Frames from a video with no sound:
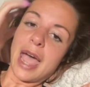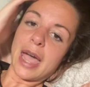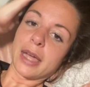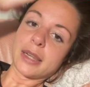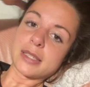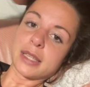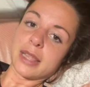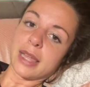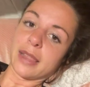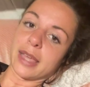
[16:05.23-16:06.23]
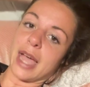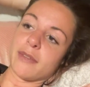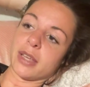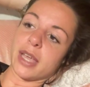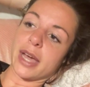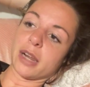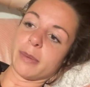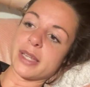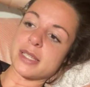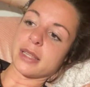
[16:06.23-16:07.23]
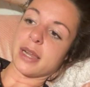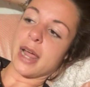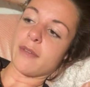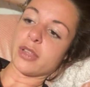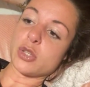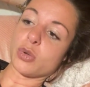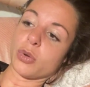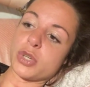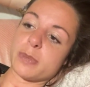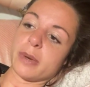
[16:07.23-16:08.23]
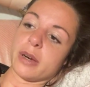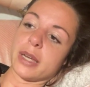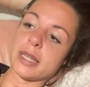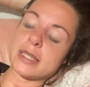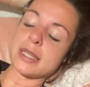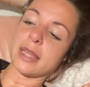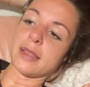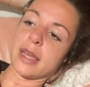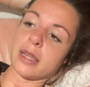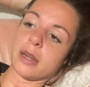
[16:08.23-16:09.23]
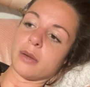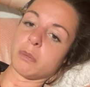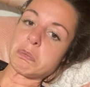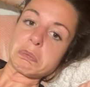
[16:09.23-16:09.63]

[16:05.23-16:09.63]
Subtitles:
And to then like having cannabis and then having this whole experience, and then